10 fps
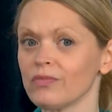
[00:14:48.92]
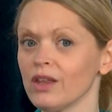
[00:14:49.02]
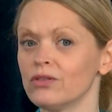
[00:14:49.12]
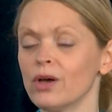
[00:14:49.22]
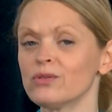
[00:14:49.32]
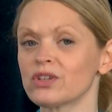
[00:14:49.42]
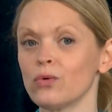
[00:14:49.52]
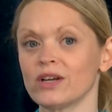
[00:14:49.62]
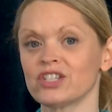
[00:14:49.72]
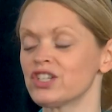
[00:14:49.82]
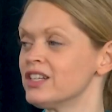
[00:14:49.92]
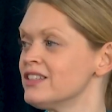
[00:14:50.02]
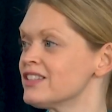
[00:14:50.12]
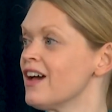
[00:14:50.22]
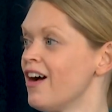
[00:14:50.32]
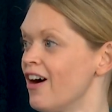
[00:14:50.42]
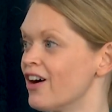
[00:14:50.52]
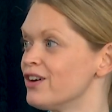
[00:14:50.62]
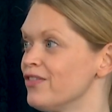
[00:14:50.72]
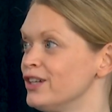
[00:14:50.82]
Those questions
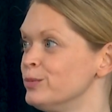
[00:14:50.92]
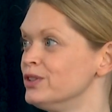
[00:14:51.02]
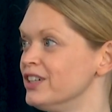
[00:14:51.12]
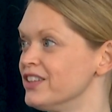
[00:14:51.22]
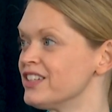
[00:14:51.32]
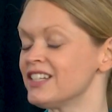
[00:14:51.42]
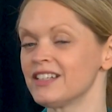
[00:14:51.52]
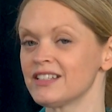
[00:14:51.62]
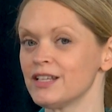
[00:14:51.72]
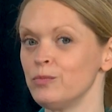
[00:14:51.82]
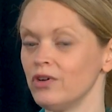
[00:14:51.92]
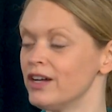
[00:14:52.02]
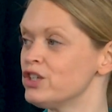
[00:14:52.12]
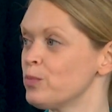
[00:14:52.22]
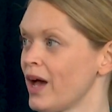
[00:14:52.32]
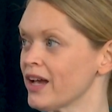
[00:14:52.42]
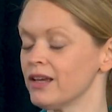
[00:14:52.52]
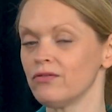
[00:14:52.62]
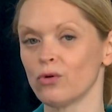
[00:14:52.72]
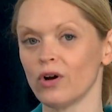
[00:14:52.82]
are available in the Tennessee Pledge
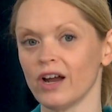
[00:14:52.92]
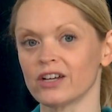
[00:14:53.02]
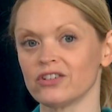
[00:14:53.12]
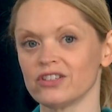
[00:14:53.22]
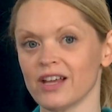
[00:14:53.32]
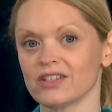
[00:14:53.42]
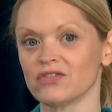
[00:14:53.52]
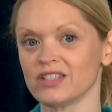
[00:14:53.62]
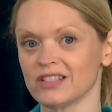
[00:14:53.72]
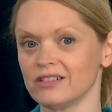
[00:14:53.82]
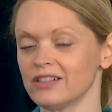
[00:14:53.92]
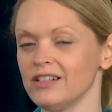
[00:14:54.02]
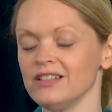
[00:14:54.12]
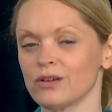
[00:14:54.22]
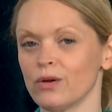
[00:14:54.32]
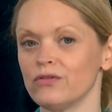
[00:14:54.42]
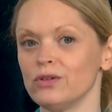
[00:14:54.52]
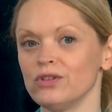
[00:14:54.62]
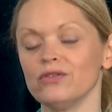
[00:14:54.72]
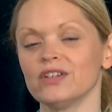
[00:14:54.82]
packet for exercise facilities. So if you
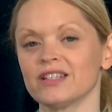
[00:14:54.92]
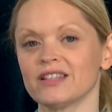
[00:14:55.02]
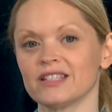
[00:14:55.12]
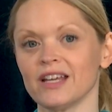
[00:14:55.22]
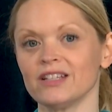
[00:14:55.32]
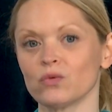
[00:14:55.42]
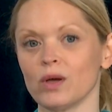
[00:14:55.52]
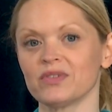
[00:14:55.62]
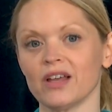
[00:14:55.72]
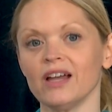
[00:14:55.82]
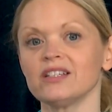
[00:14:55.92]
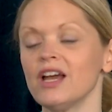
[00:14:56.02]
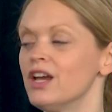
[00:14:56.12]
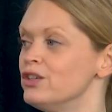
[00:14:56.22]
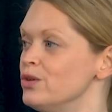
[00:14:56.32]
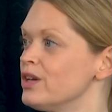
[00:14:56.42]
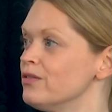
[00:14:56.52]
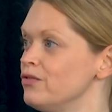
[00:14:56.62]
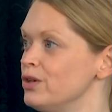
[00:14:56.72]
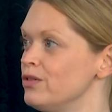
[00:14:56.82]
do visit the state's website, you can
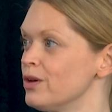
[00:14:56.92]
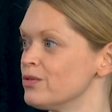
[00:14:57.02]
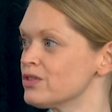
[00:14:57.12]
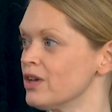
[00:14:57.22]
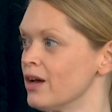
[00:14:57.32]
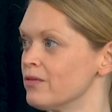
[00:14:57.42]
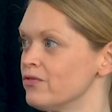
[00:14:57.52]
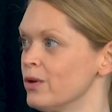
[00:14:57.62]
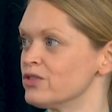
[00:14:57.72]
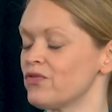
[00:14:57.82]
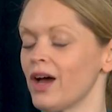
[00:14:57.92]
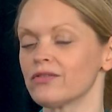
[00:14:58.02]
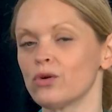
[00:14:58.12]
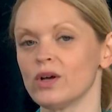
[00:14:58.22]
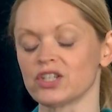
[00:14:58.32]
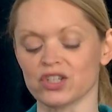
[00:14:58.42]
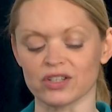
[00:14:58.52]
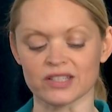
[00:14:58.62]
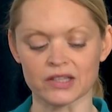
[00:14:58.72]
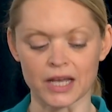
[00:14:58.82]
view those 5
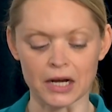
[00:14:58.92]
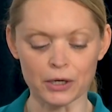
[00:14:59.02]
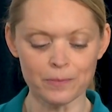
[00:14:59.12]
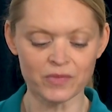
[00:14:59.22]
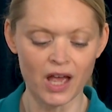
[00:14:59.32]
questions there.